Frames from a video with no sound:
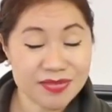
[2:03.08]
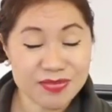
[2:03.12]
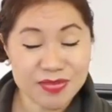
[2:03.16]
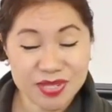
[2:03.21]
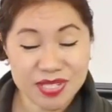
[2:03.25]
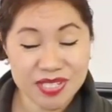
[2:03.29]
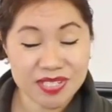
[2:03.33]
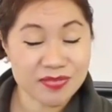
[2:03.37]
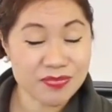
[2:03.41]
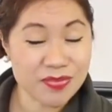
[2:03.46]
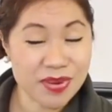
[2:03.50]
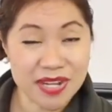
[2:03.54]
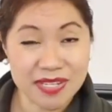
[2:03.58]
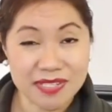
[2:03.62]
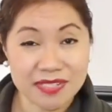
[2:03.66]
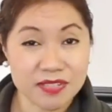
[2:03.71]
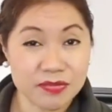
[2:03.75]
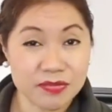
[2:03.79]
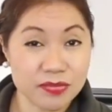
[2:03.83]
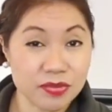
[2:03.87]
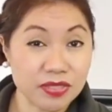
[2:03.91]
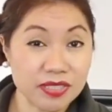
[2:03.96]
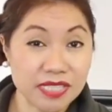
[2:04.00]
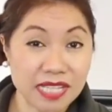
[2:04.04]
as much as
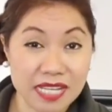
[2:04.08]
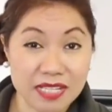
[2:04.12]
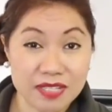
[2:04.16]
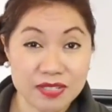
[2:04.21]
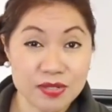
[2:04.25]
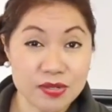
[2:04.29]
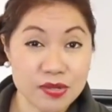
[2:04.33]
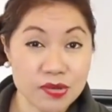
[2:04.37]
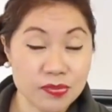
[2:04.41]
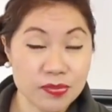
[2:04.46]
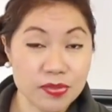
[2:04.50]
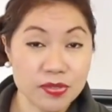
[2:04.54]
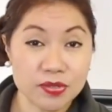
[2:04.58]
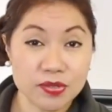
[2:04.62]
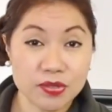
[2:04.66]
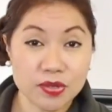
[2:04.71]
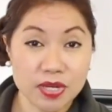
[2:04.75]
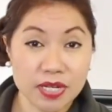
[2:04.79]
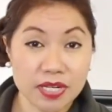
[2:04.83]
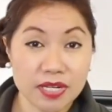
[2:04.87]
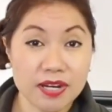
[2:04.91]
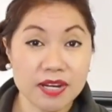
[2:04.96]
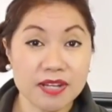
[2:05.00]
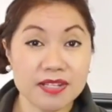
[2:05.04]
possible not to open new
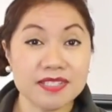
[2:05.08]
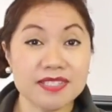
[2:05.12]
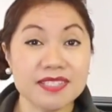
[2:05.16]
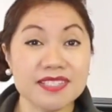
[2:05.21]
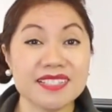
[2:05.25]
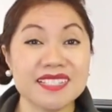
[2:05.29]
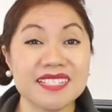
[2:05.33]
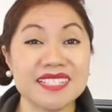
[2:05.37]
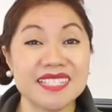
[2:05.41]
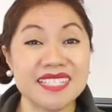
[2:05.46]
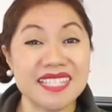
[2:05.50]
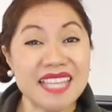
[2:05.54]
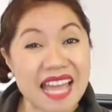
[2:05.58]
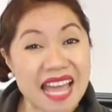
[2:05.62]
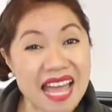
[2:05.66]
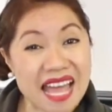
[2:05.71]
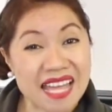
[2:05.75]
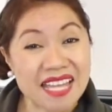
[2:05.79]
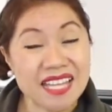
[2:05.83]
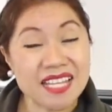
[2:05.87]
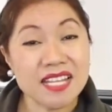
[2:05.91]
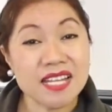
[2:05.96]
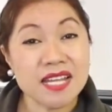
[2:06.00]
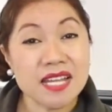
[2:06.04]
credit cards, because
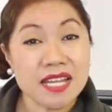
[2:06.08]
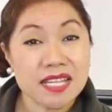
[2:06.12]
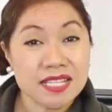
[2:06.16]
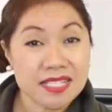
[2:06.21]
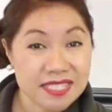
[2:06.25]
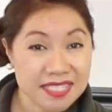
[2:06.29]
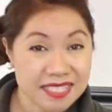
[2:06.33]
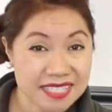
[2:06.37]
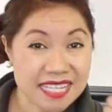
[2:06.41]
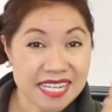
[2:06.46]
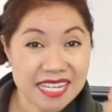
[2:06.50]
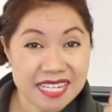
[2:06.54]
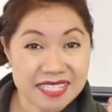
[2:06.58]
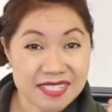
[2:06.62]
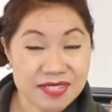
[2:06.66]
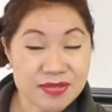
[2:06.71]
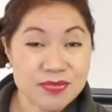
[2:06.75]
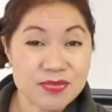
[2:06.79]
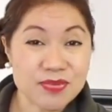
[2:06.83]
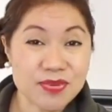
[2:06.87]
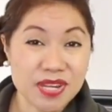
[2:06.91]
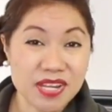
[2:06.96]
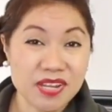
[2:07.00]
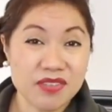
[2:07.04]
that takes
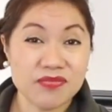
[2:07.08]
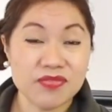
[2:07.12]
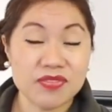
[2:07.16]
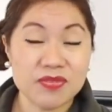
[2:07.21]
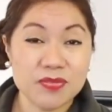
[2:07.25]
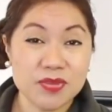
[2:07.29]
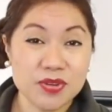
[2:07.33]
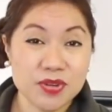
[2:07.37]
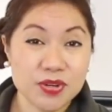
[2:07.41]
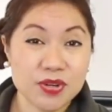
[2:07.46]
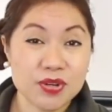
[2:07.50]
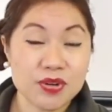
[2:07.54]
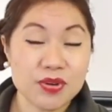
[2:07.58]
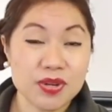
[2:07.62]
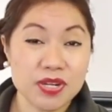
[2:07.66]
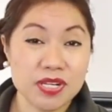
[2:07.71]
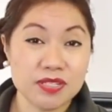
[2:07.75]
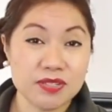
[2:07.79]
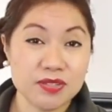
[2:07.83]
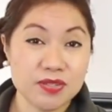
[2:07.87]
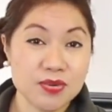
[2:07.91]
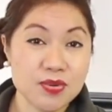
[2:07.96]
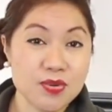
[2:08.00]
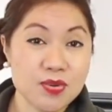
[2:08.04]
away from your
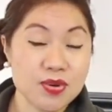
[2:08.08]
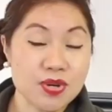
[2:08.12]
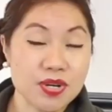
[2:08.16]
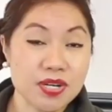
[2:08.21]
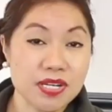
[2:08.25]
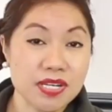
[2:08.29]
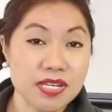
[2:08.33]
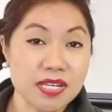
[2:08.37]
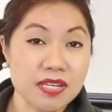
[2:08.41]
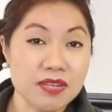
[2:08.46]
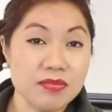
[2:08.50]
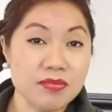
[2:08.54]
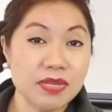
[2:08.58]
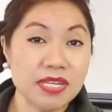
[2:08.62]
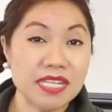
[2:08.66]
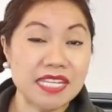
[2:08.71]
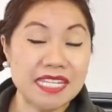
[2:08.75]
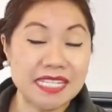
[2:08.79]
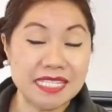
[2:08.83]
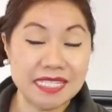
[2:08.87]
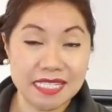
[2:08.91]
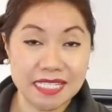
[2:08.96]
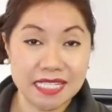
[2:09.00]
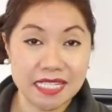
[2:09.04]
credit score
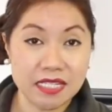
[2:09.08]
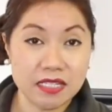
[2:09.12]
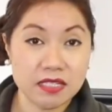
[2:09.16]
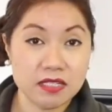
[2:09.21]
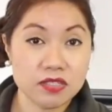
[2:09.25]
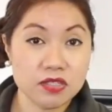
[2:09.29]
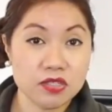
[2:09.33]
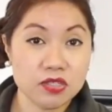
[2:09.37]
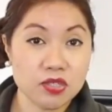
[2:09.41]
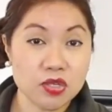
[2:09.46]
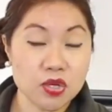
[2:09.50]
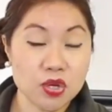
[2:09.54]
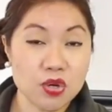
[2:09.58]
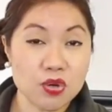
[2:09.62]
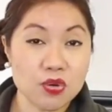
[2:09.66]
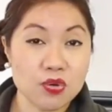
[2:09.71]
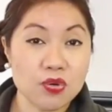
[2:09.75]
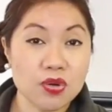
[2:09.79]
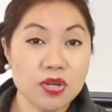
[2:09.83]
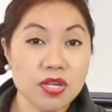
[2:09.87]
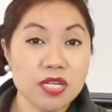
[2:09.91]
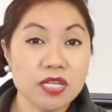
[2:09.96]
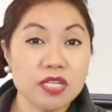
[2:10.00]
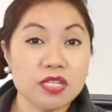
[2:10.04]
immediately.
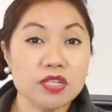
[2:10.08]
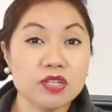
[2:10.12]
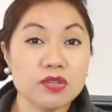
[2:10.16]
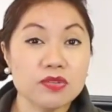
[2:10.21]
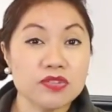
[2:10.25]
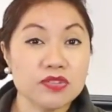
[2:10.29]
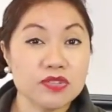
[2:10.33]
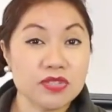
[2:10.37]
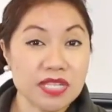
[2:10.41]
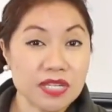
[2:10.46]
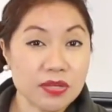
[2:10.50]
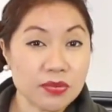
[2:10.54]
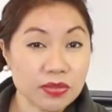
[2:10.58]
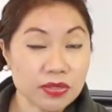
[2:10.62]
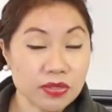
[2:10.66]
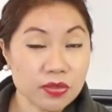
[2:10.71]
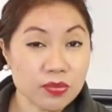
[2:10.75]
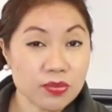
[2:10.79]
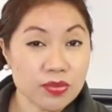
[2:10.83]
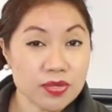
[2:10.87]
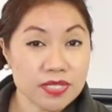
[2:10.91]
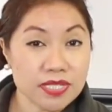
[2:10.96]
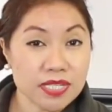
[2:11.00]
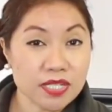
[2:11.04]
So, stick with the
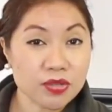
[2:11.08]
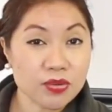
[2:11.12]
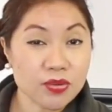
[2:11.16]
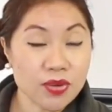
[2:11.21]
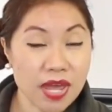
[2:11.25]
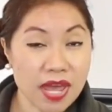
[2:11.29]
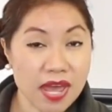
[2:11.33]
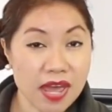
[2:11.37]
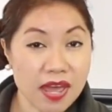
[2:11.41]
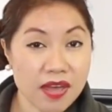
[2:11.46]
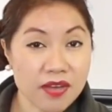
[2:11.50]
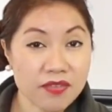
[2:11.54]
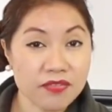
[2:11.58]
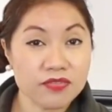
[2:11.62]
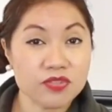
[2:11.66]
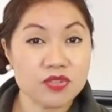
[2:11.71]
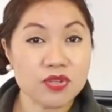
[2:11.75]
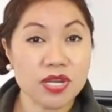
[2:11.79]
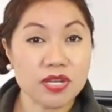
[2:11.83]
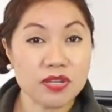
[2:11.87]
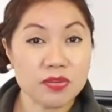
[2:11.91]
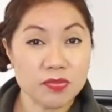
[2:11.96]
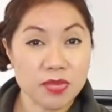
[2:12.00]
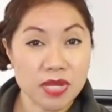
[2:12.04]
ones that you have.
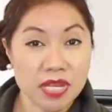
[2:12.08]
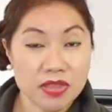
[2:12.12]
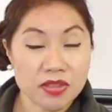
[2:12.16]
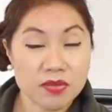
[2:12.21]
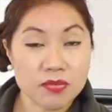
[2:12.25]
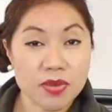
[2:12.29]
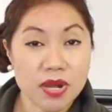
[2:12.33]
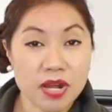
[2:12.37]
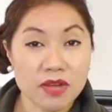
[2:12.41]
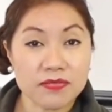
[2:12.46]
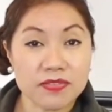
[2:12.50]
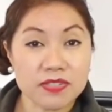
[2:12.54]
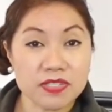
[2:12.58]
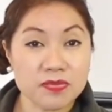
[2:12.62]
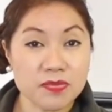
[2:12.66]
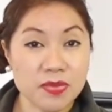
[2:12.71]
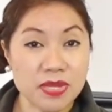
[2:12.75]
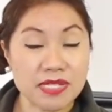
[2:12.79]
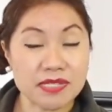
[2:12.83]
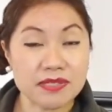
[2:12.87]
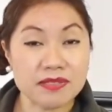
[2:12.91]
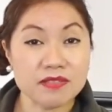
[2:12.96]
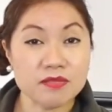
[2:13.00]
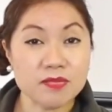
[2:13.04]
Try to pay them off as
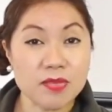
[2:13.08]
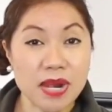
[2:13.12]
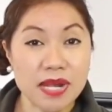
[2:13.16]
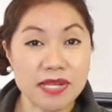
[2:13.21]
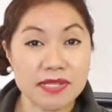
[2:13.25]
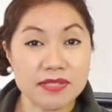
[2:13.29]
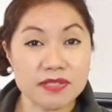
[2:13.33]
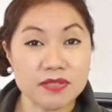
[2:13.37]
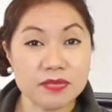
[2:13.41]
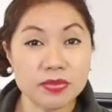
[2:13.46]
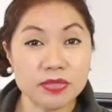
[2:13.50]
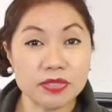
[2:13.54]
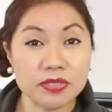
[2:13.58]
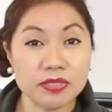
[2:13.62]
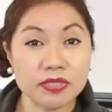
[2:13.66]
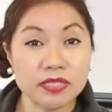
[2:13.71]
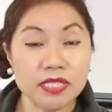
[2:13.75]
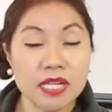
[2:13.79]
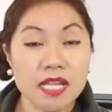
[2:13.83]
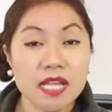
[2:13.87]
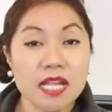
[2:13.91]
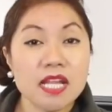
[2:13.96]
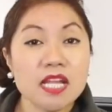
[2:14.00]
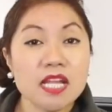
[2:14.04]
best as possible.